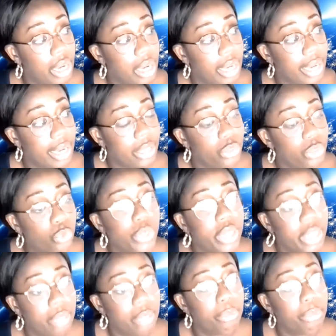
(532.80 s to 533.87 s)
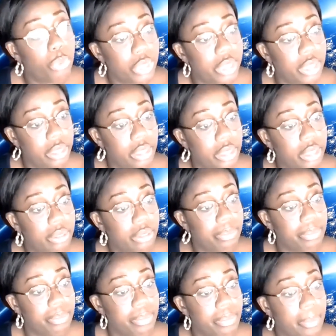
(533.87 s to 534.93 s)
is really important.
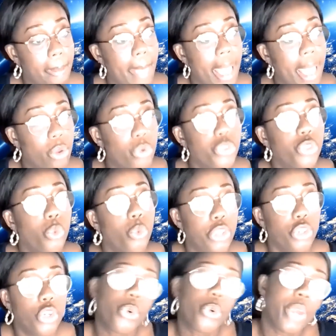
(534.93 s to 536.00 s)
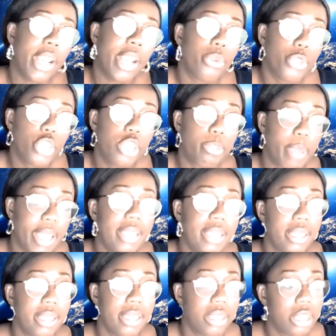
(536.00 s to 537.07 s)
And also when you create those
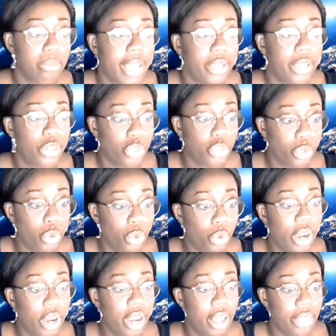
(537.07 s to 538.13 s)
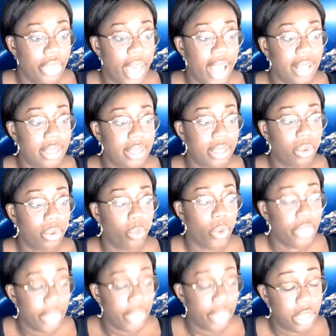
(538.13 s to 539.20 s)
spaces, to make sure that
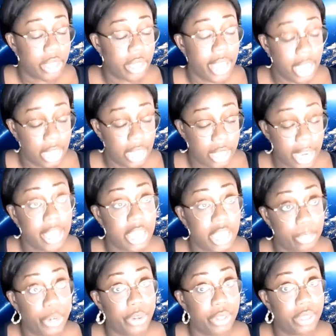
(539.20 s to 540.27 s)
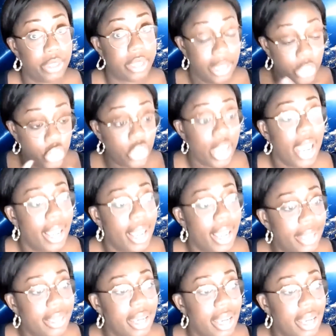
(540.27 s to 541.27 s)
when the shared experience is shared,